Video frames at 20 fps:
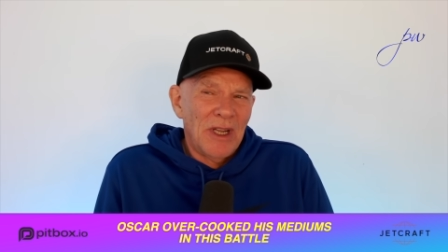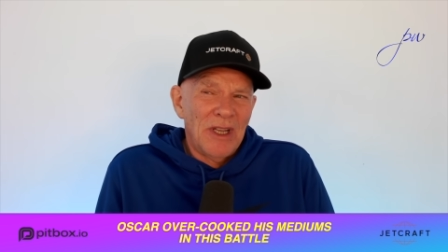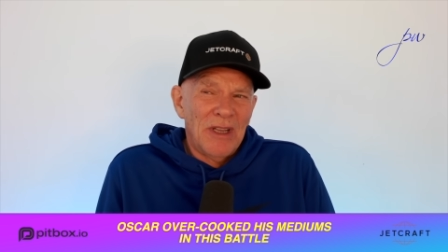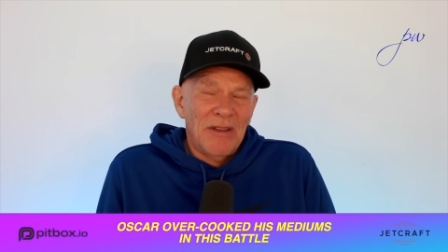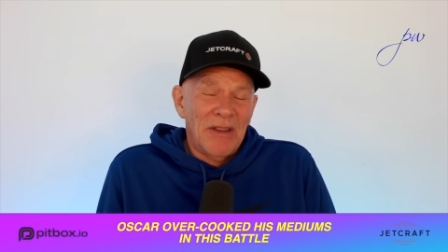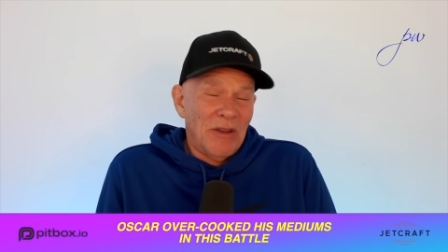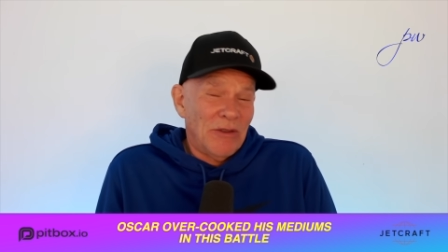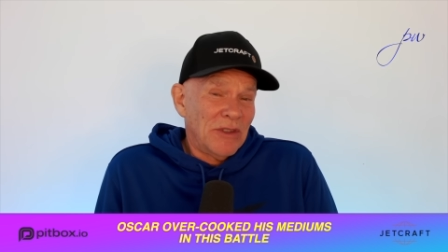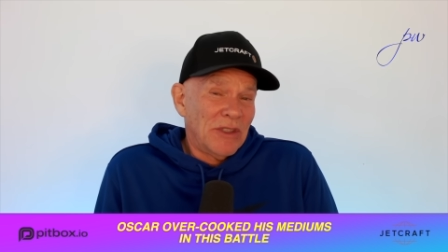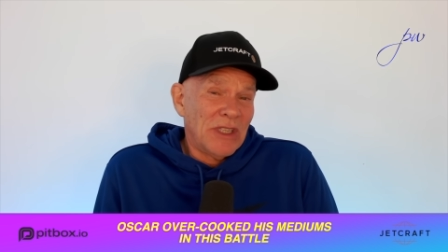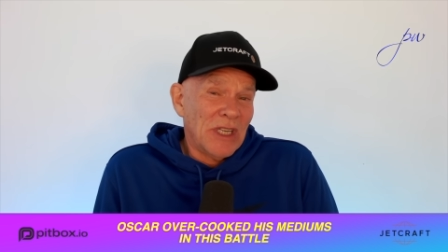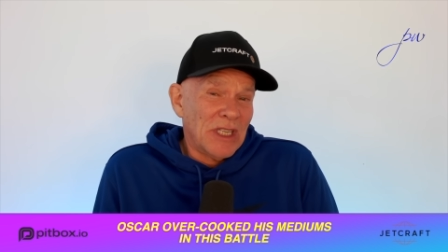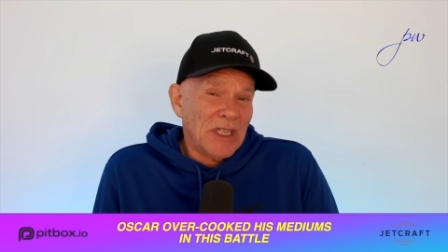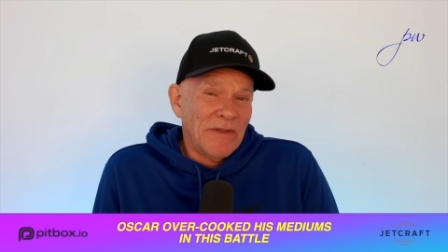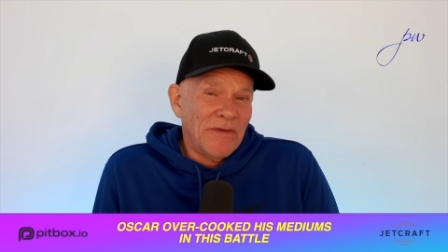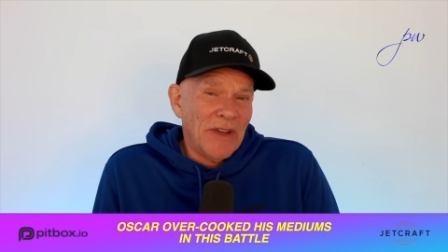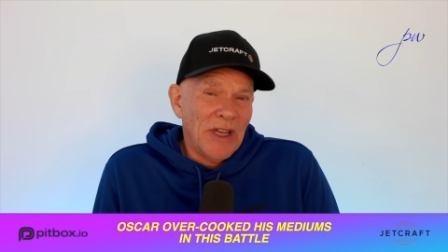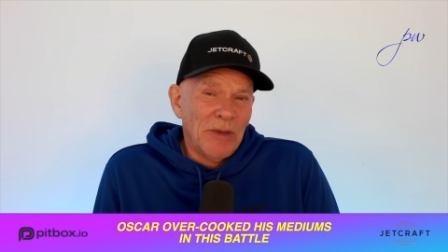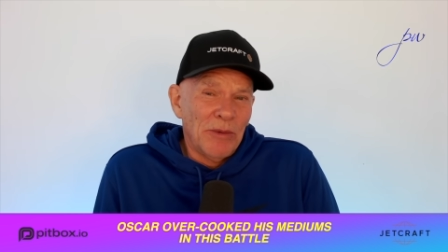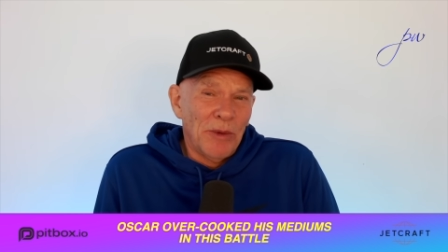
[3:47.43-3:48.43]
that was a
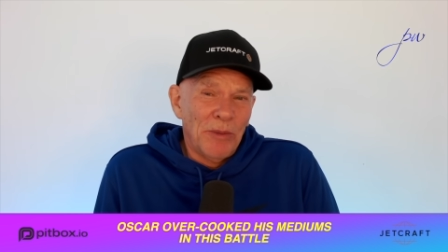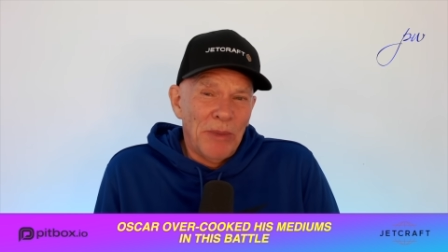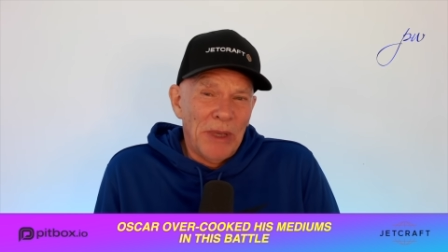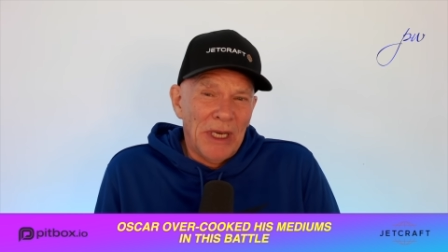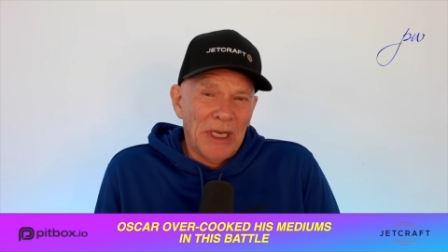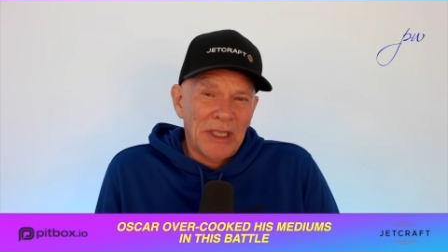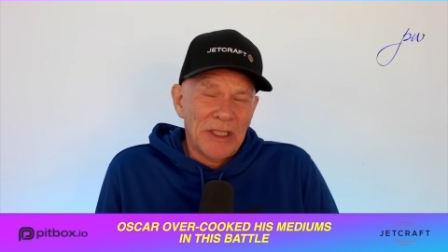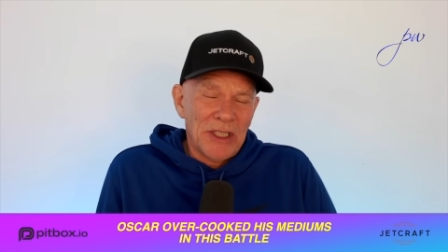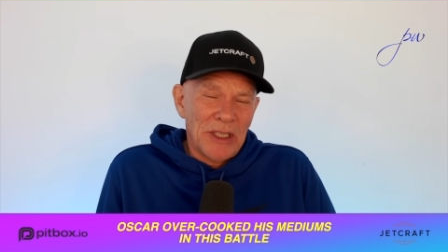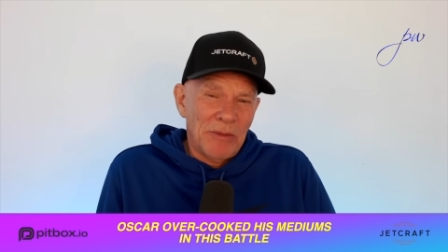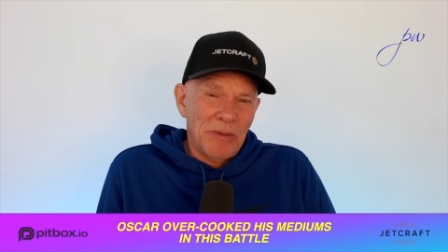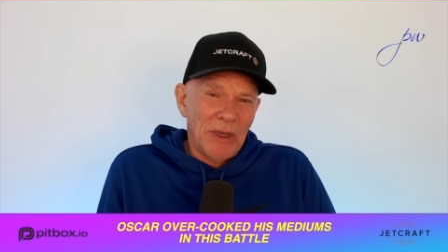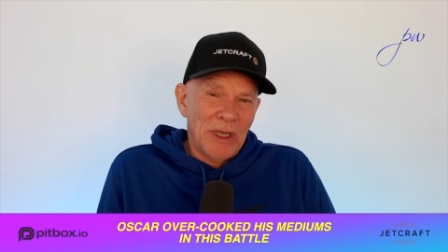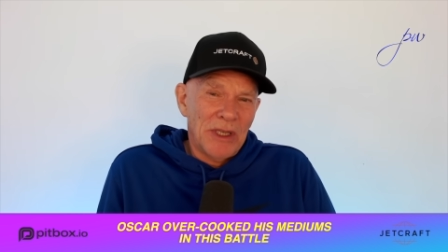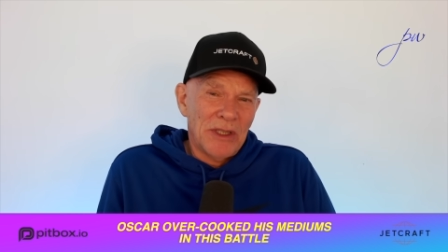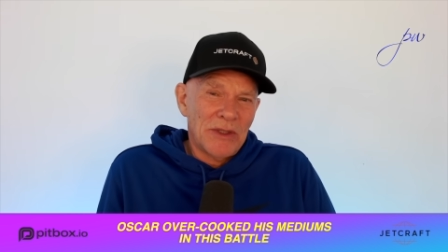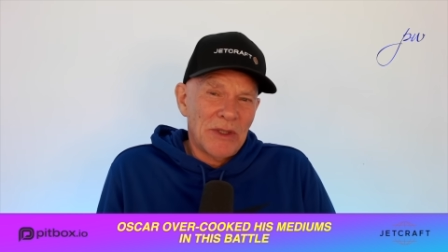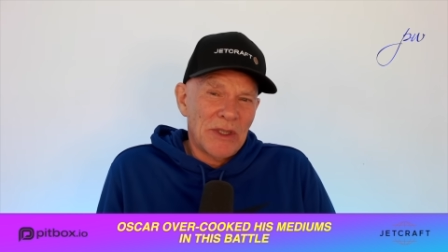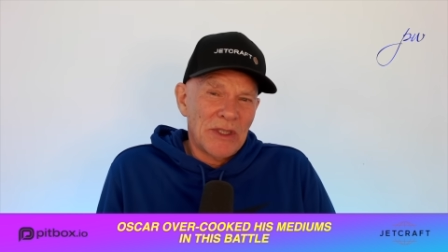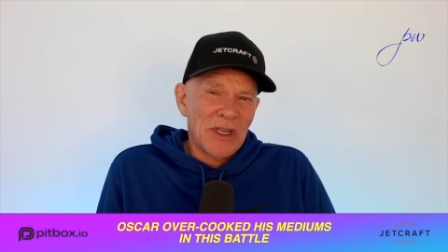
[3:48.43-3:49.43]
justifiable penalty,
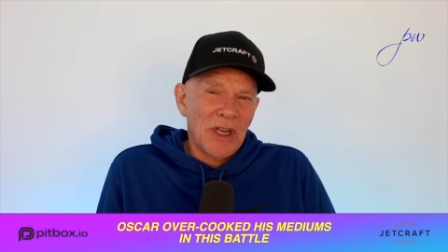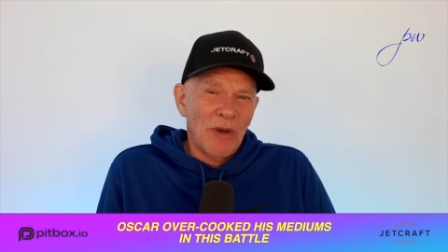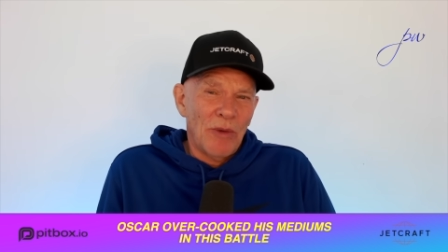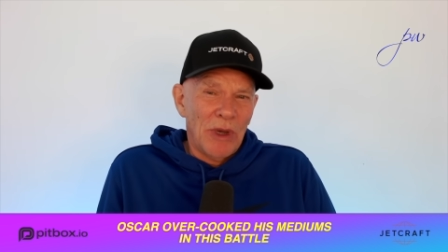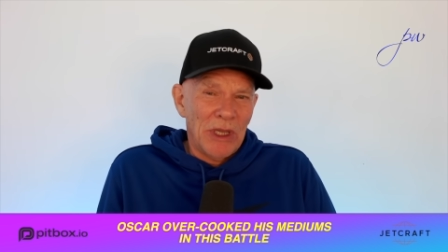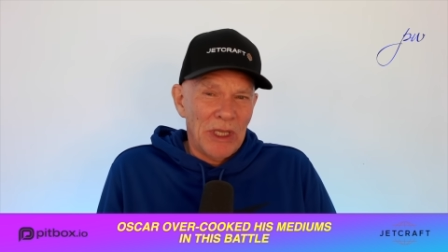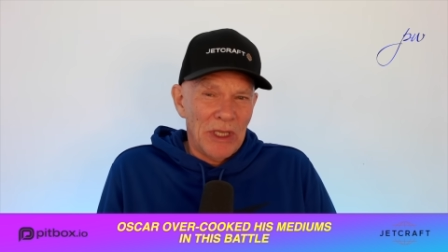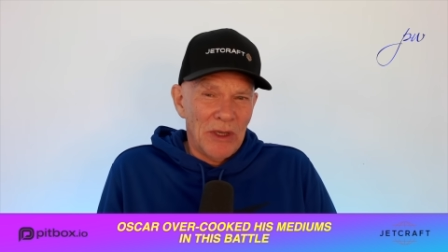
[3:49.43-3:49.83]
because there's no way